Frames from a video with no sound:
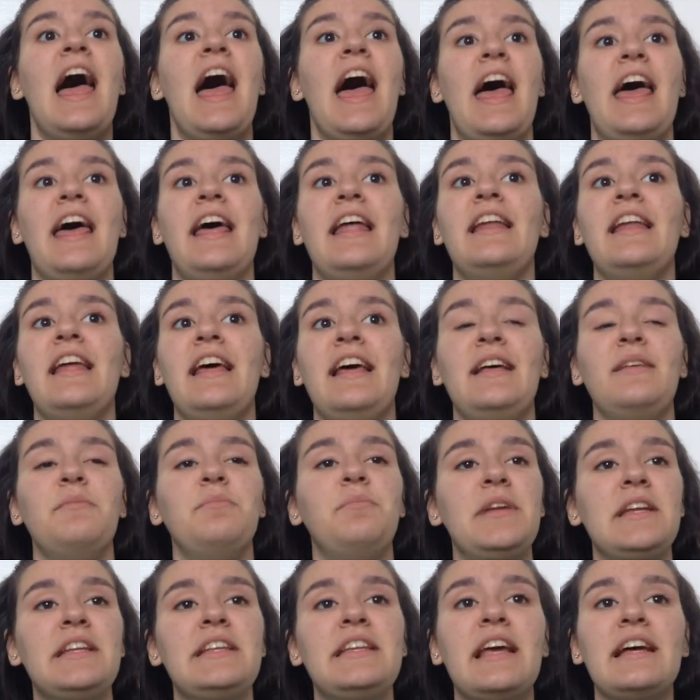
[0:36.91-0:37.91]
And
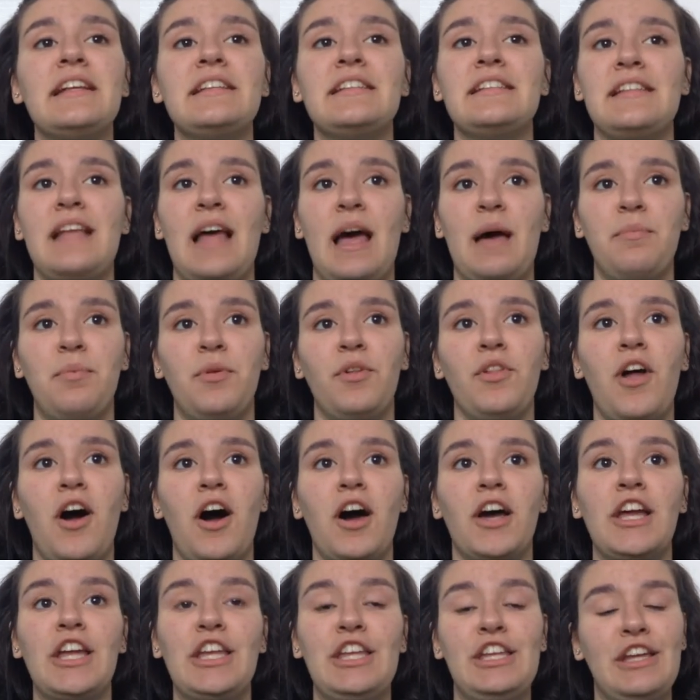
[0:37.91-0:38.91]
BTS's
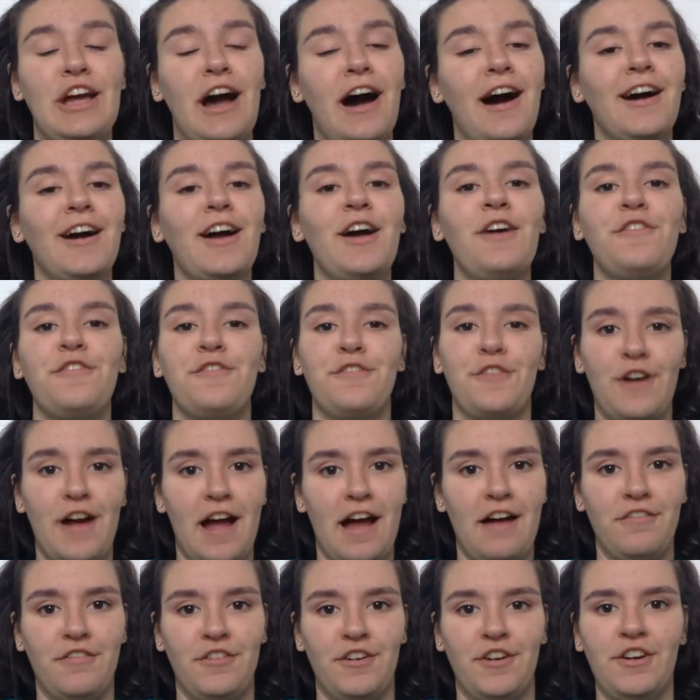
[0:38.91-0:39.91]
epilogue, Young
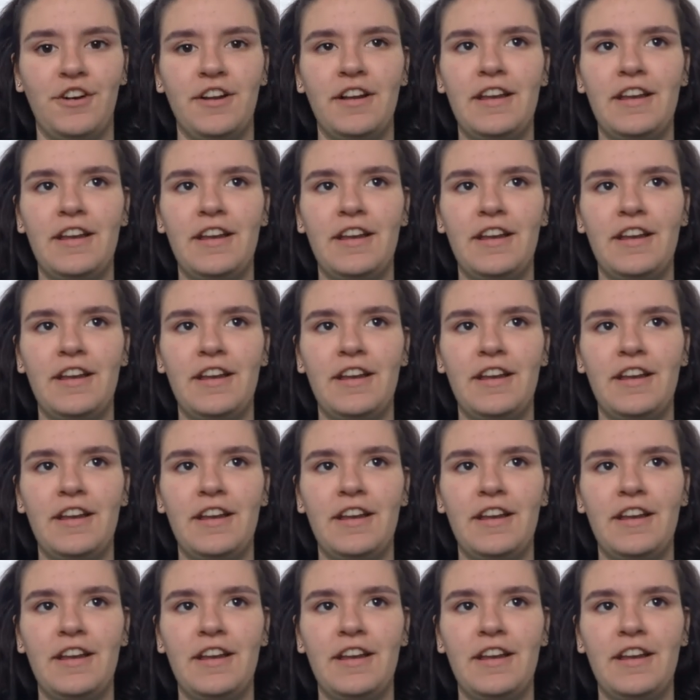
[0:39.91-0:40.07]
Forever.